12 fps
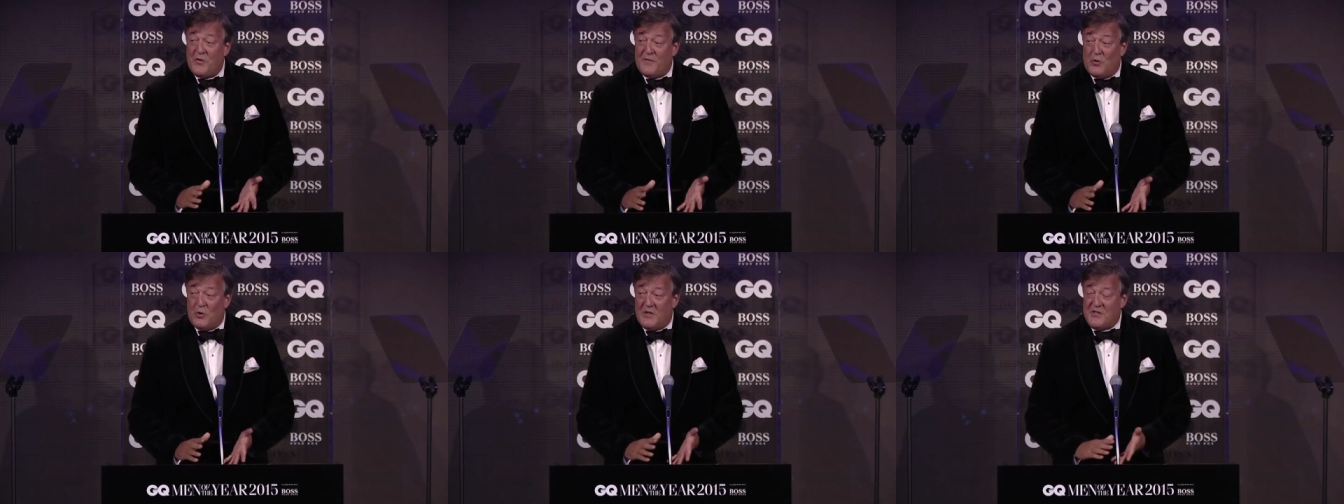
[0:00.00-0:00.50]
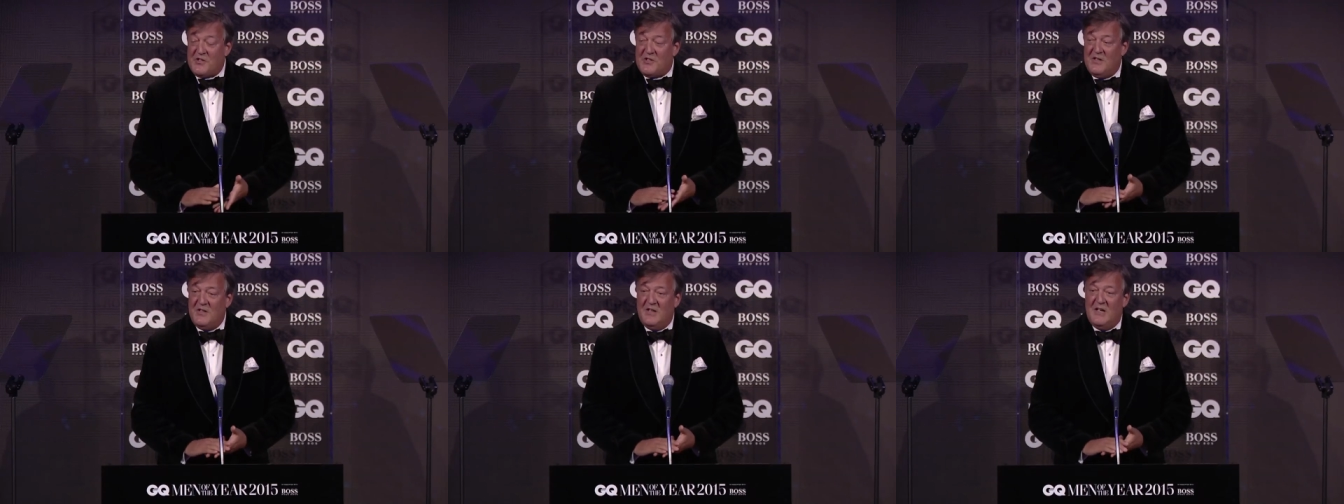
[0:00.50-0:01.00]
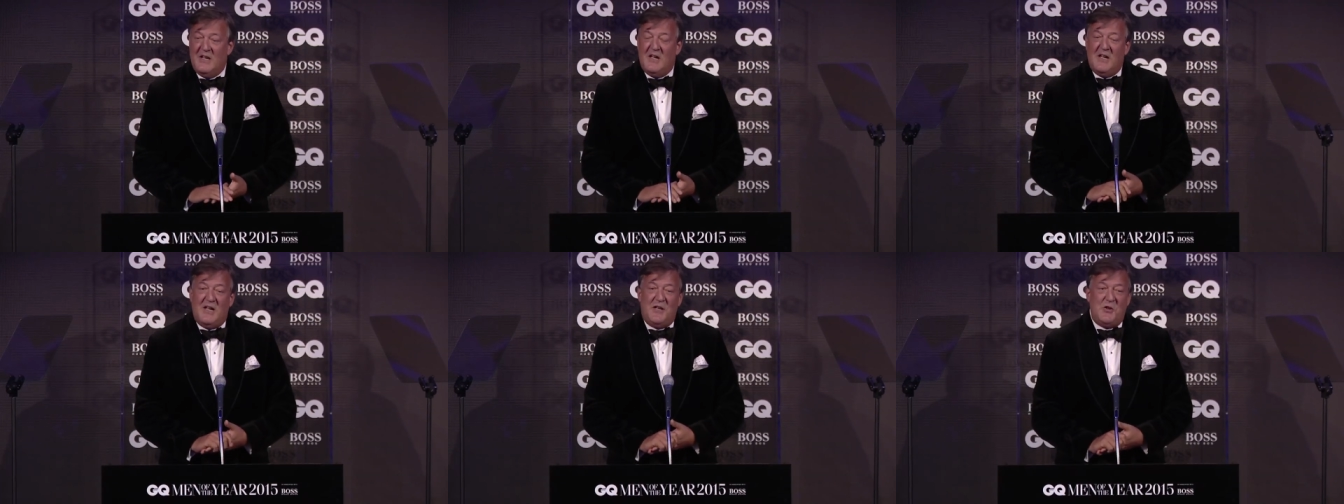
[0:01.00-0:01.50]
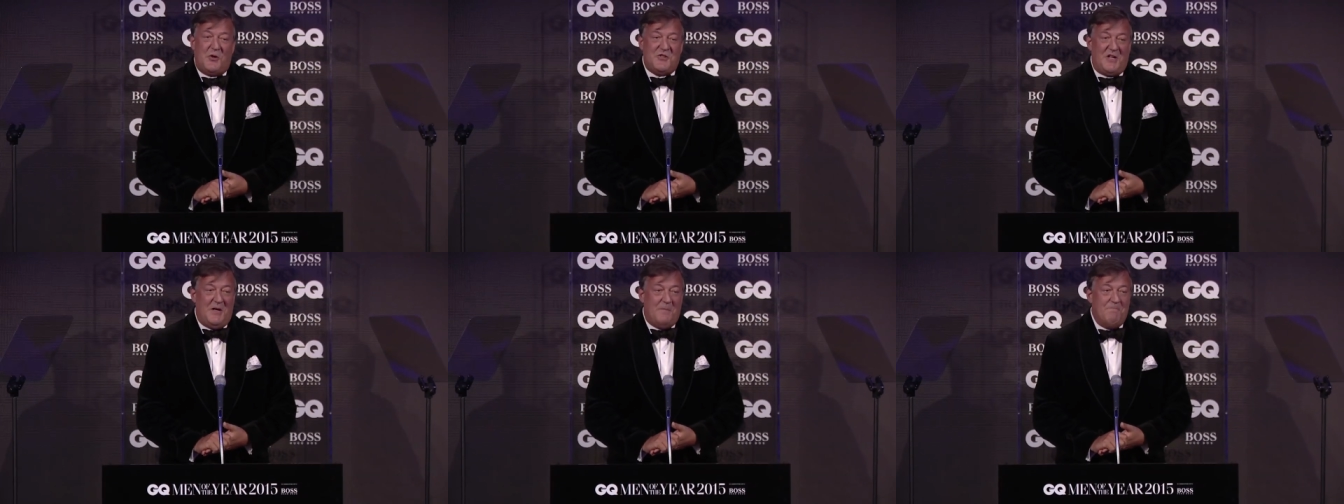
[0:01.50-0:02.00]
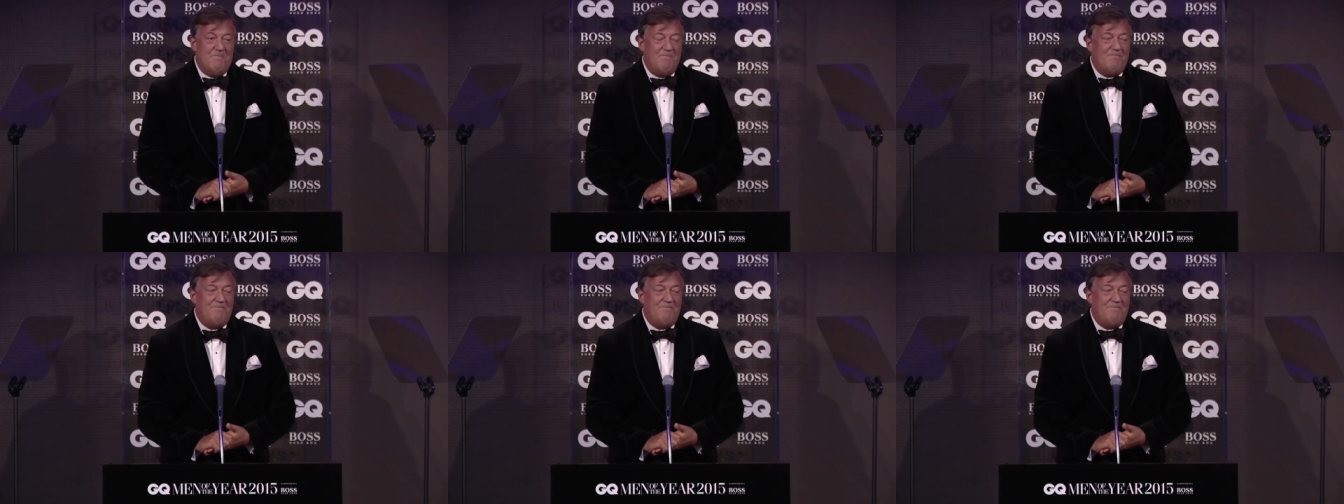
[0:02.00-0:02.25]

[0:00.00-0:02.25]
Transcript: of August in Nottingham,